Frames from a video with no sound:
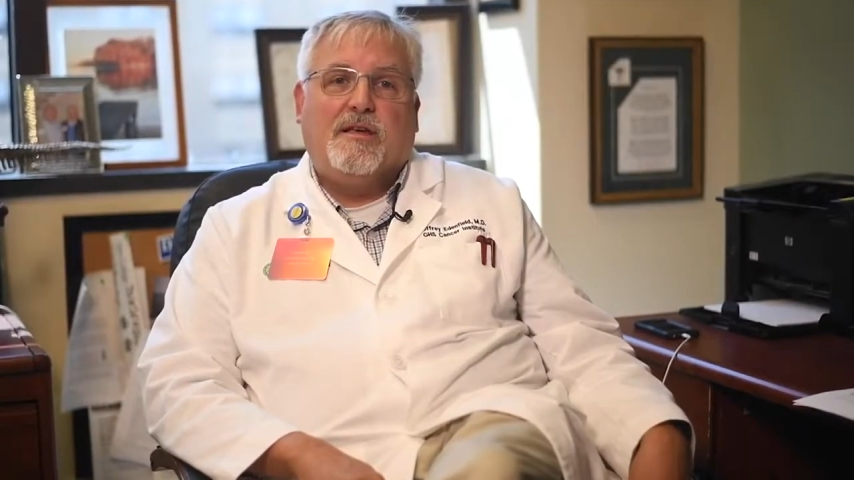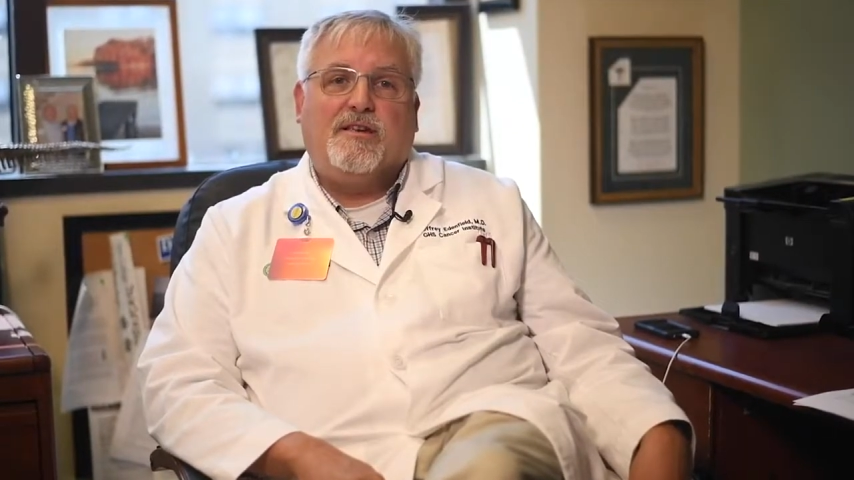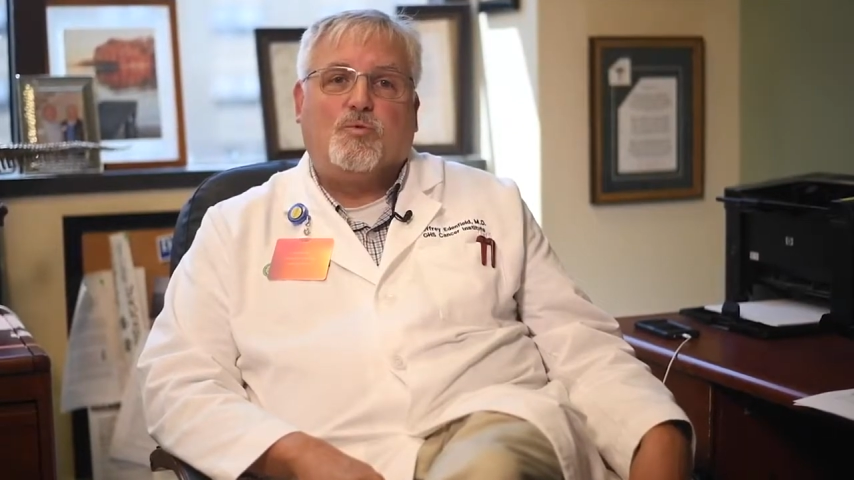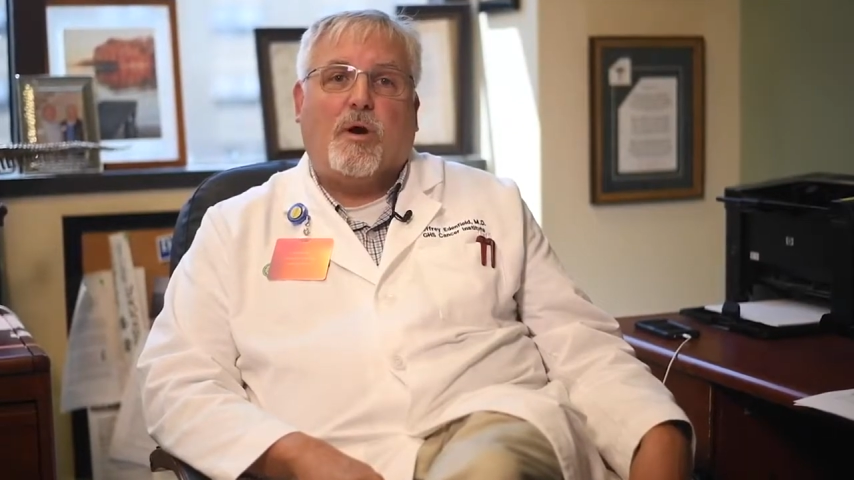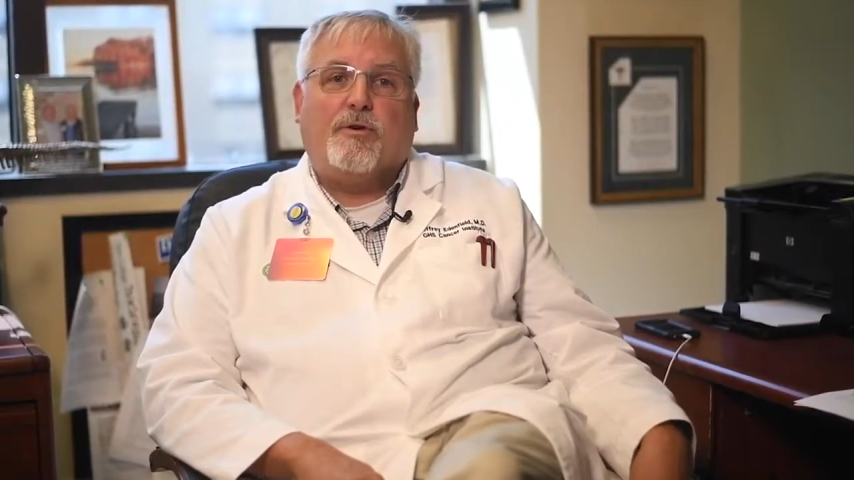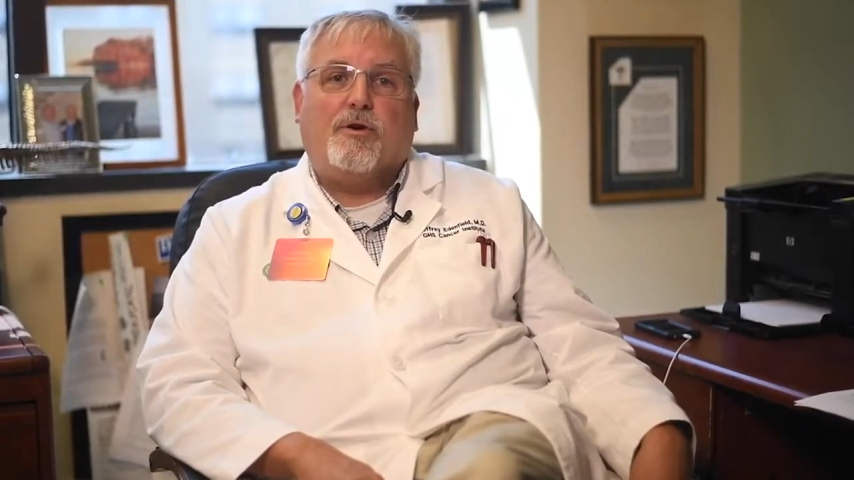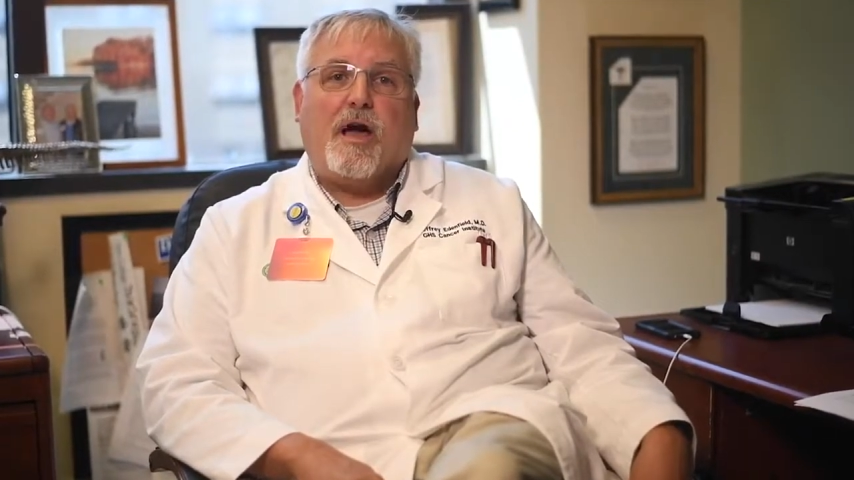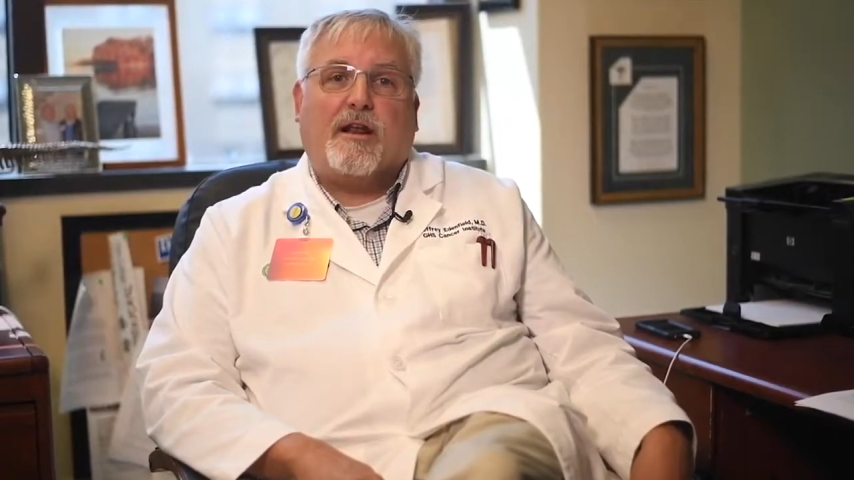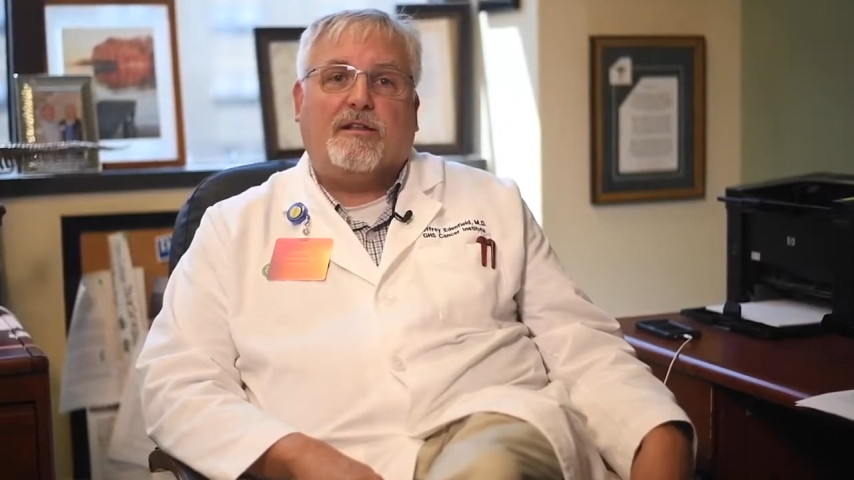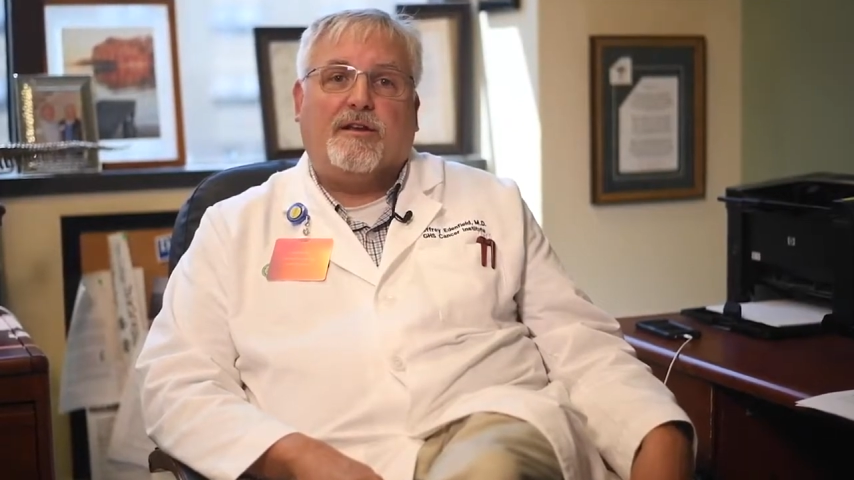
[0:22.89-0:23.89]
is whether or
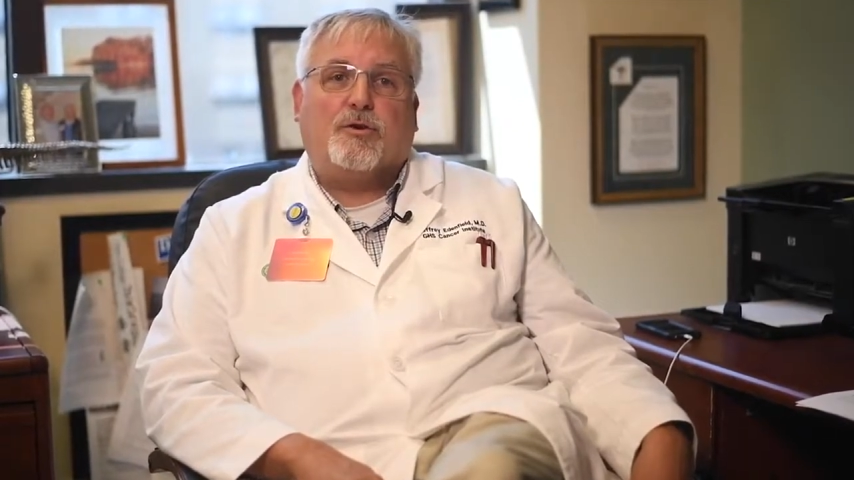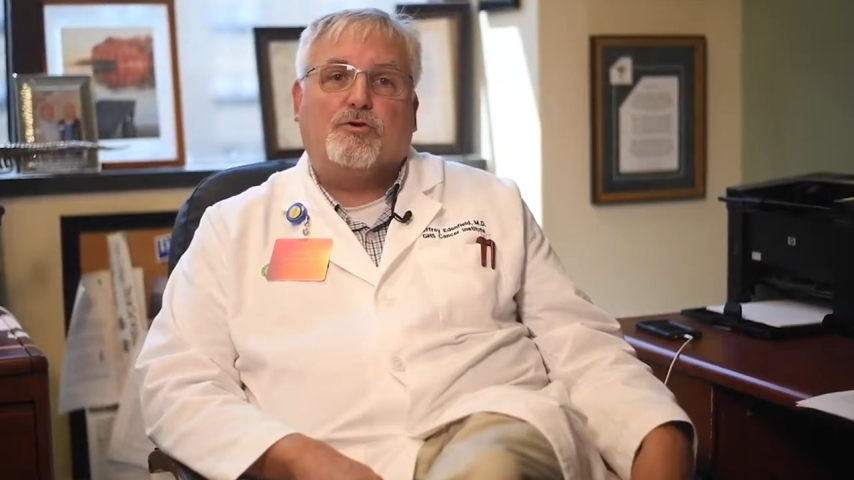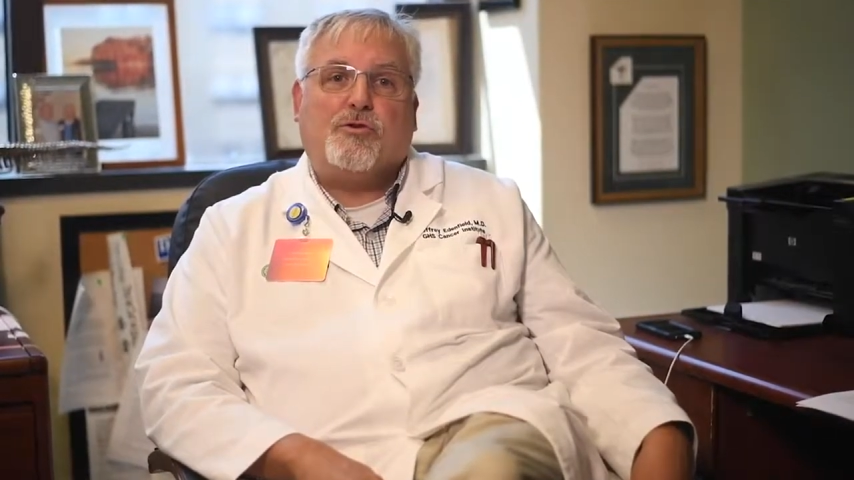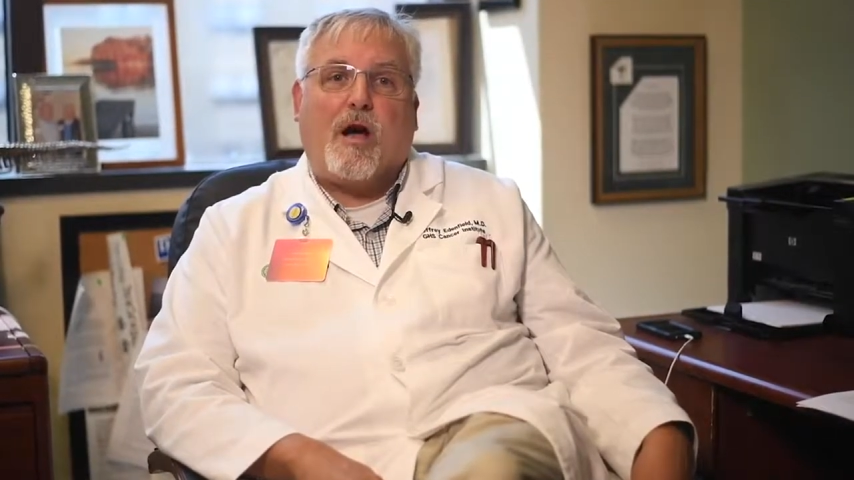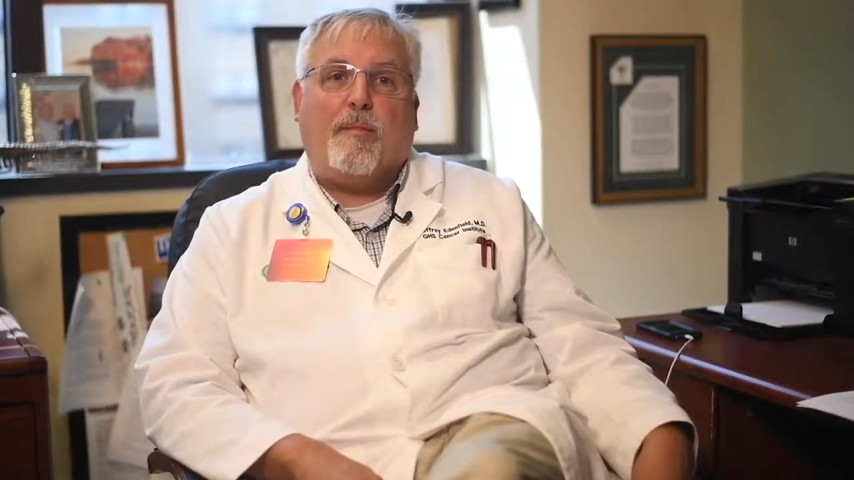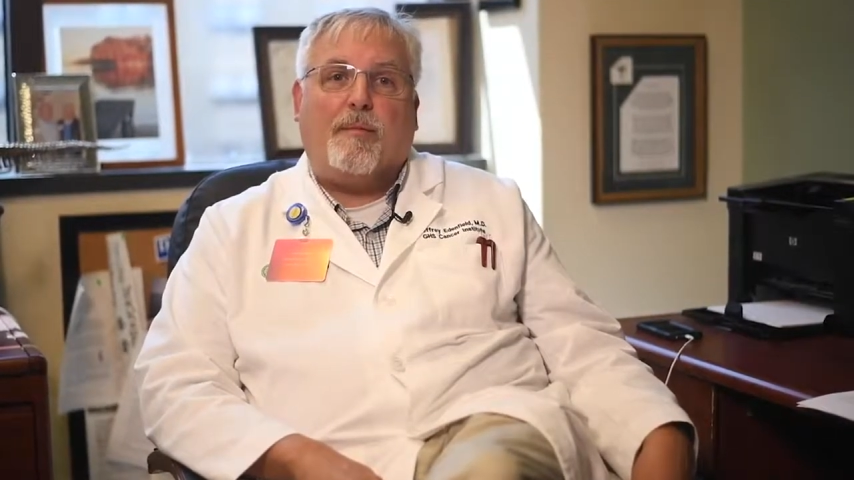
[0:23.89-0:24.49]
not a clinical trial